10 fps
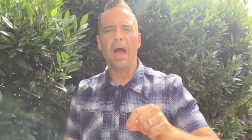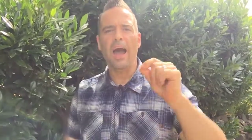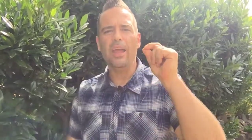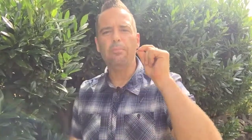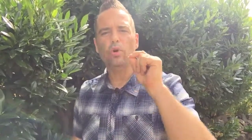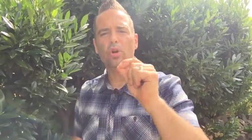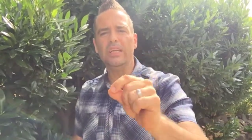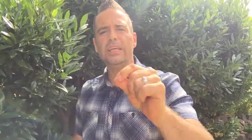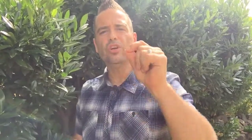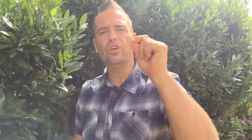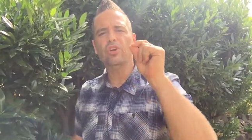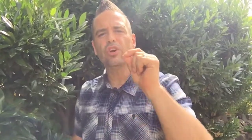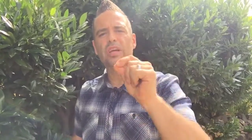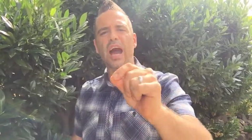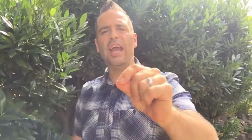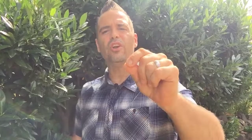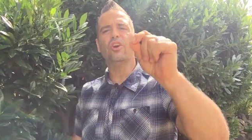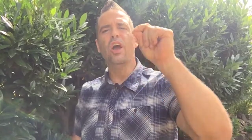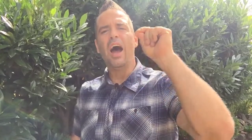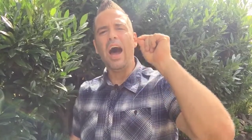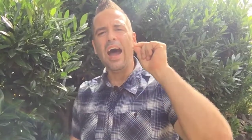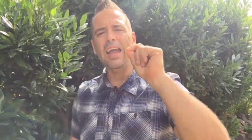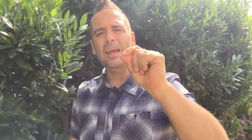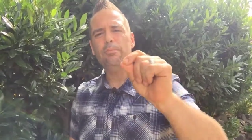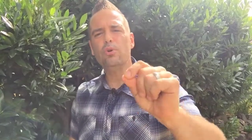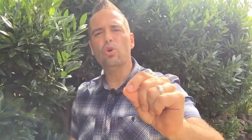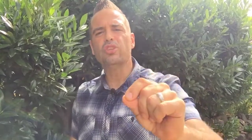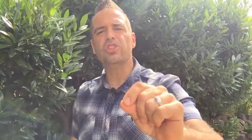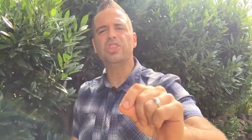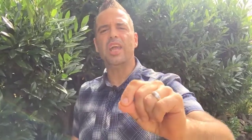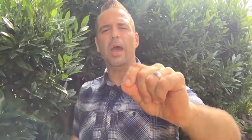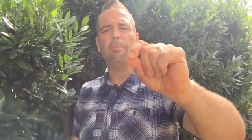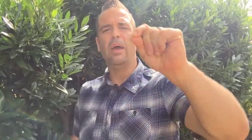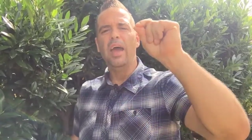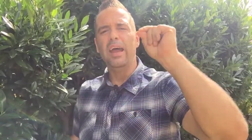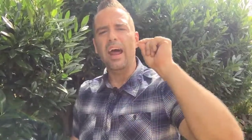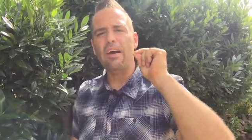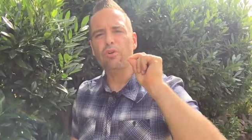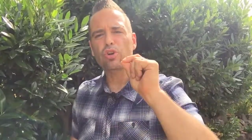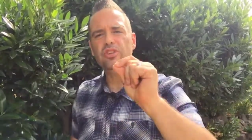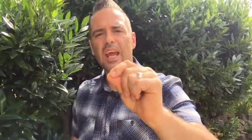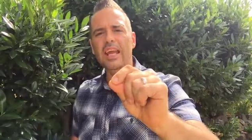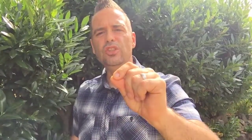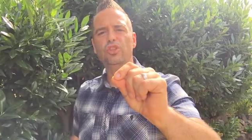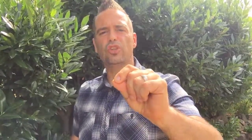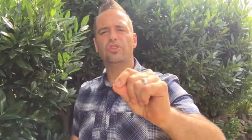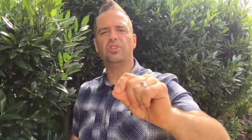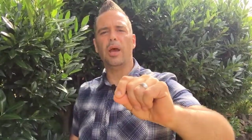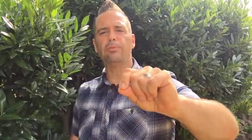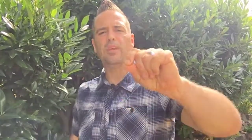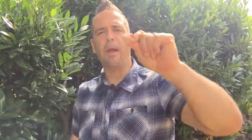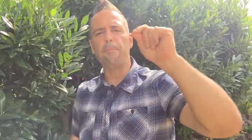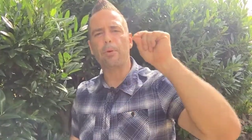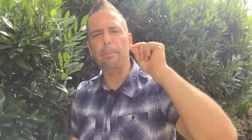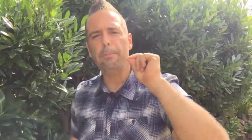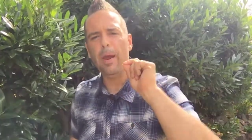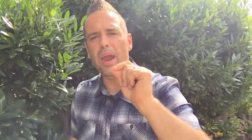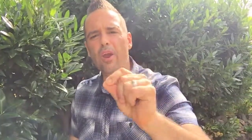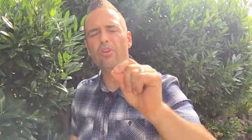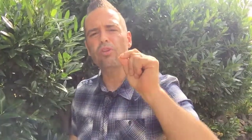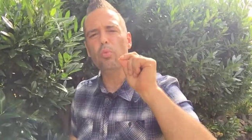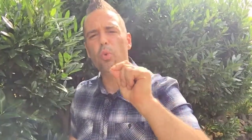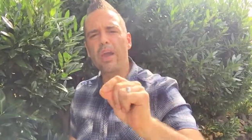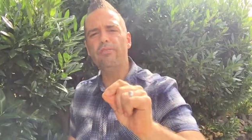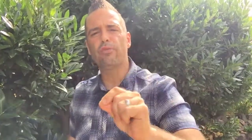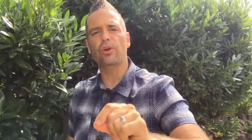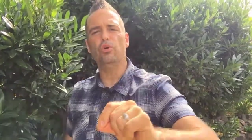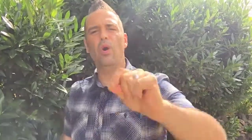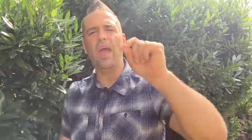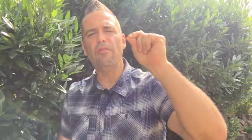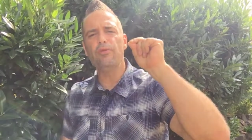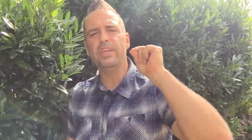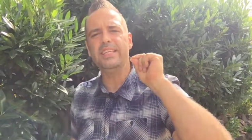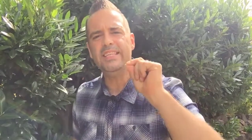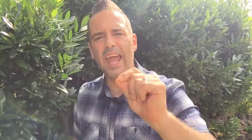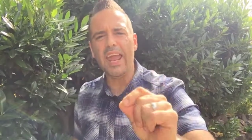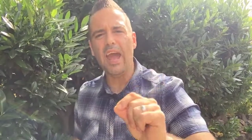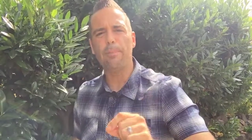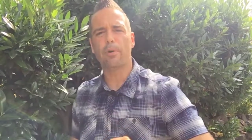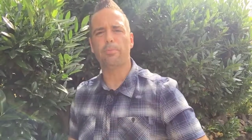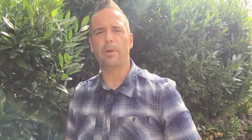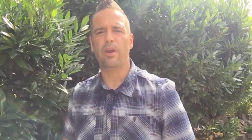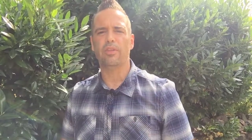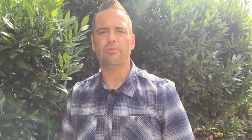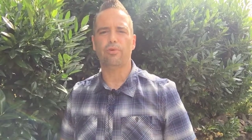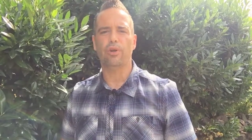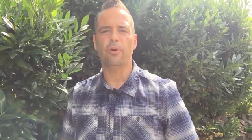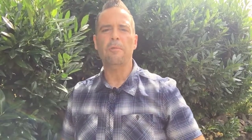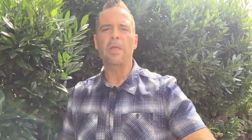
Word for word: I am your leader, your guider. I am your step and I have ordained your steps and I prepared the way for you. Every day I prepare them for you.